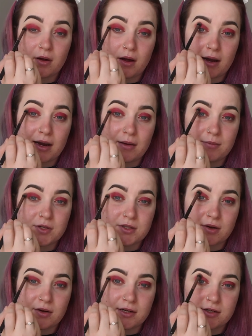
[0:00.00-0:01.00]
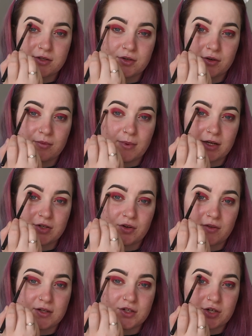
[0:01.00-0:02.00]
I am just going to make sure
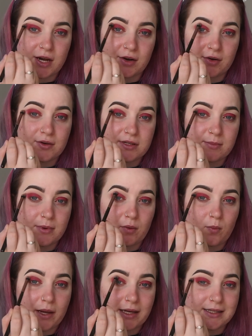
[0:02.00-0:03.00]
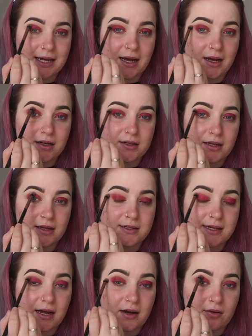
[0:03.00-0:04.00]
this shadow is a bit winged out in this
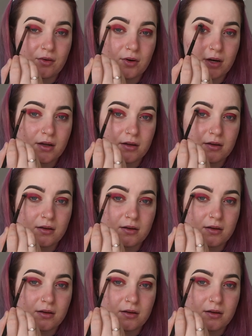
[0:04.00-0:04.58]
outer corner.